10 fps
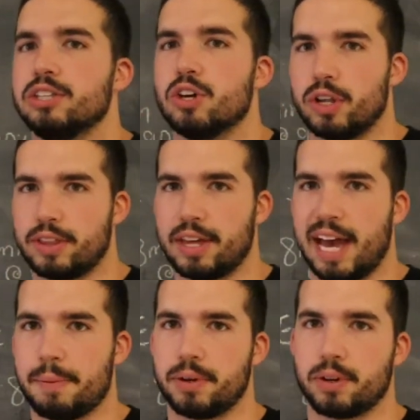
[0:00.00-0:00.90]
Don't let that
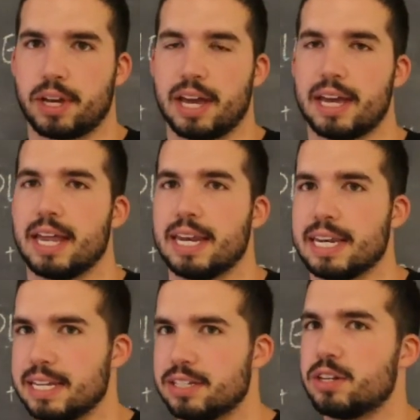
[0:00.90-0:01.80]
happen. Okay, it
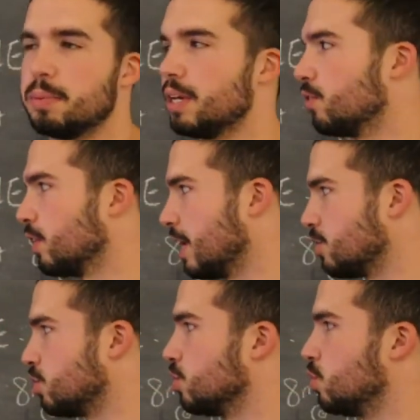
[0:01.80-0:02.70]
needs to be in
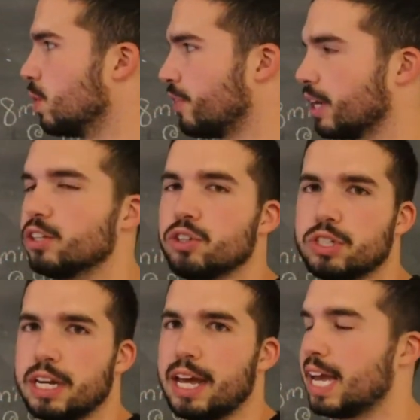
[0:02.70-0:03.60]
relation to what they can do
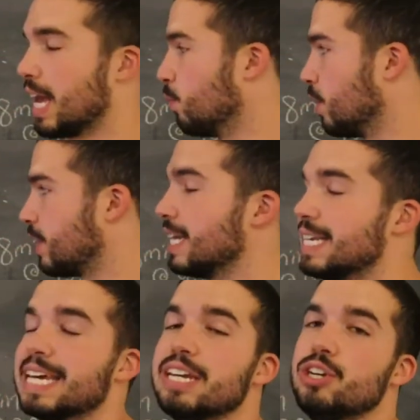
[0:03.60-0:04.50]
today and what they
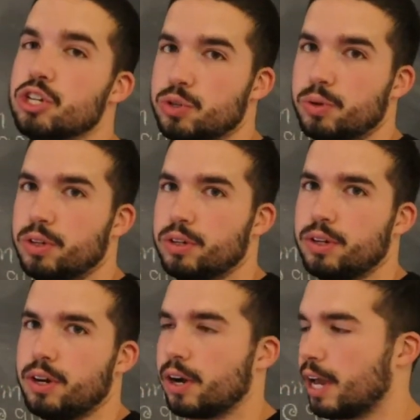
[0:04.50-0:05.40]
did do.
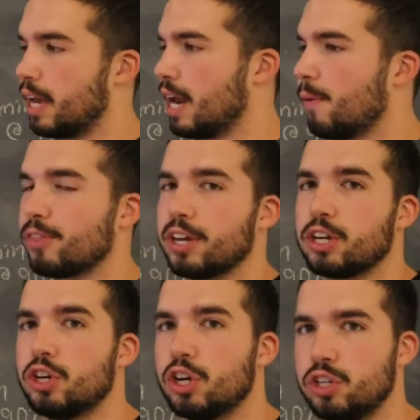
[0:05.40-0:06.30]
Okay, not what they
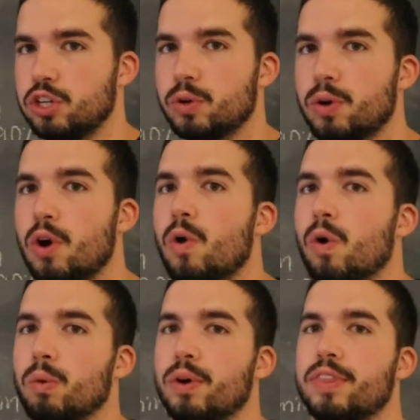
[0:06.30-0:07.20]
could do
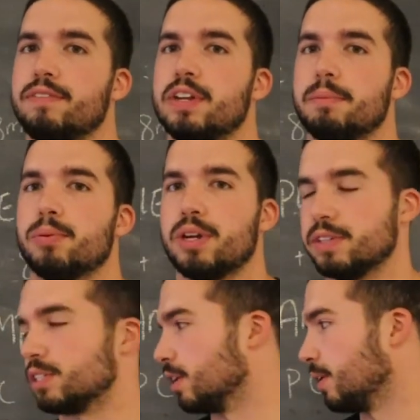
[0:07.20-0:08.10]
or what they've done
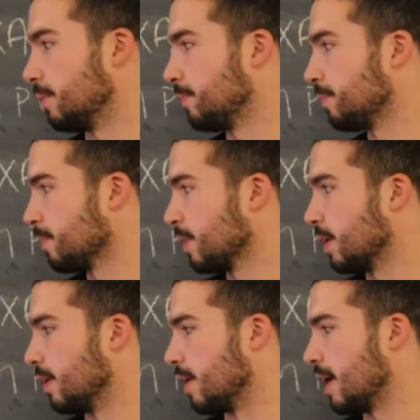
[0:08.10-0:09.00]
previously.
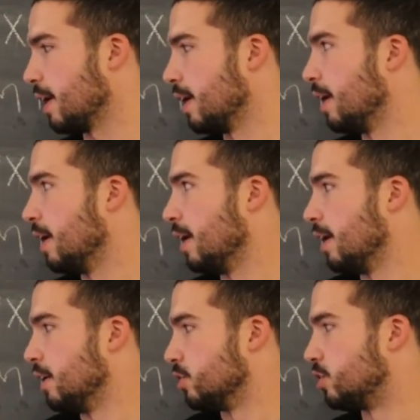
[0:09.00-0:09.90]
All right,
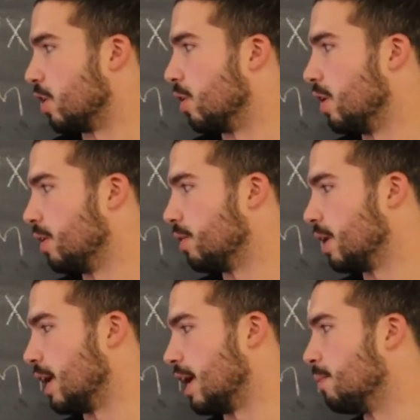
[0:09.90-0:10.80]
so
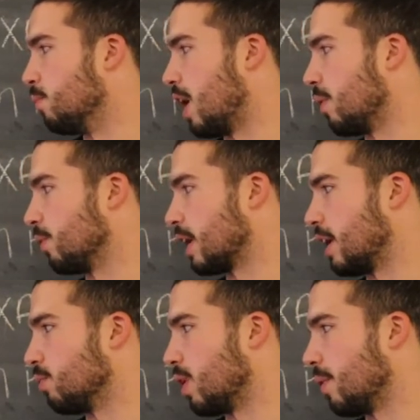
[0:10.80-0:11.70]
why
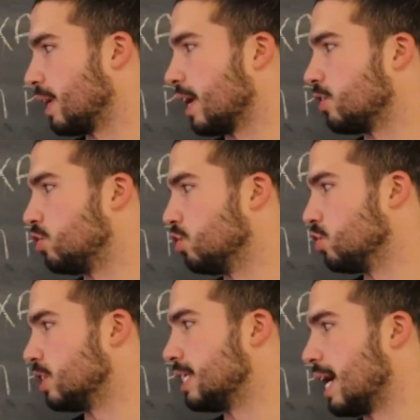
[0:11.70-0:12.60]
we kind of
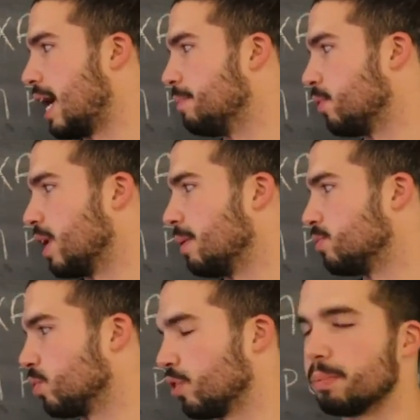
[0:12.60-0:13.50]
choose the time, the
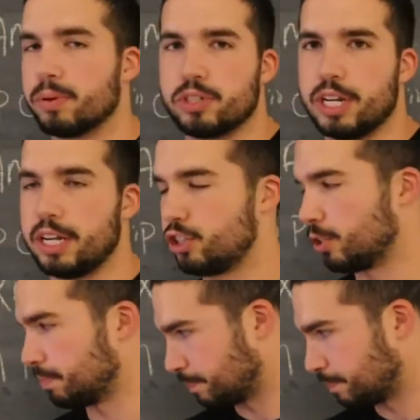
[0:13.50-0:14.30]
reps, or the percentage